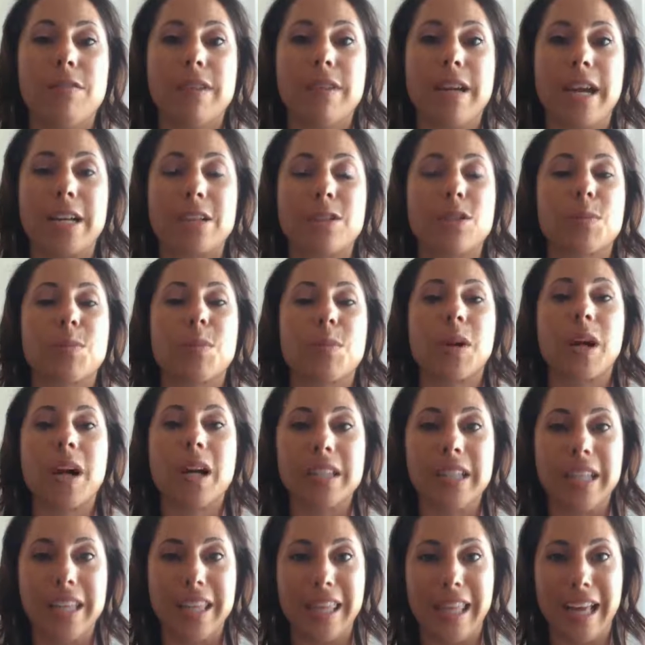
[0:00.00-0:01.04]
extra
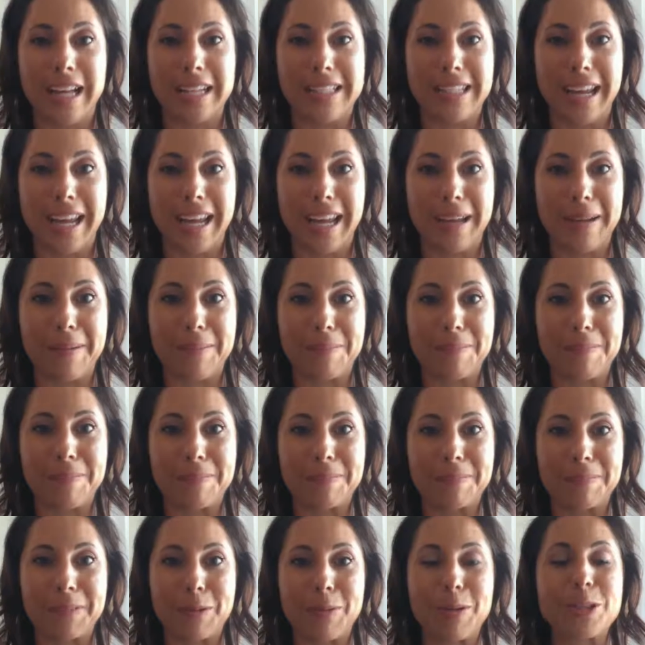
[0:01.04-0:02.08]
broccoli that day,
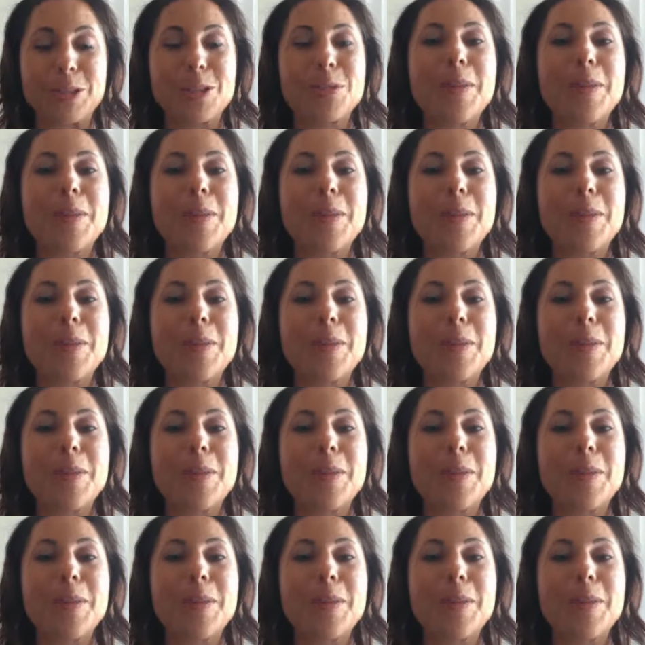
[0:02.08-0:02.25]
which